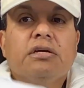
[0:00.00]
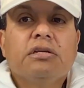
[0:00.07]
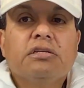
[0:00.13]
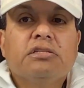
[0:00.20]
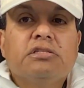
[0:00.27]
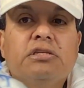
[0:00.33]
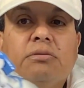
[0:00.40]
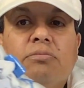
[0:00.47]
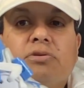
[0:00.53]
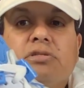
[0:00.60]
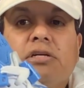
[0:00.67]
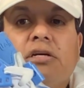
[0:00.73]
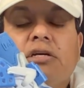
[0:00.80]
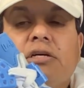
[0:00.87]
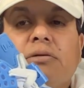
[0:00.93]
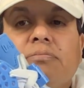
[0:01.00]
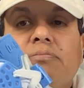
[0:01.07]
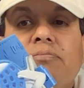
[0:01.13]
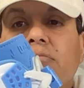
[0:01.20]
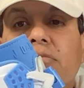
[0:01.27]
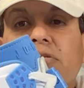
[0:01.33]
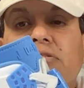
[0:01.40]
in the
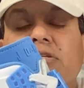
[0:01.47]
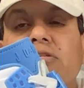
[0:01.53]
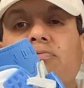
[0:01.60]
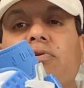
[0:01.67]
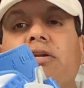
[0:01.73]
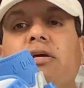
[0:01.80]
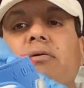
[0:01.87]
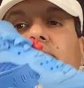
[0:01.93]
summertime. It's just really a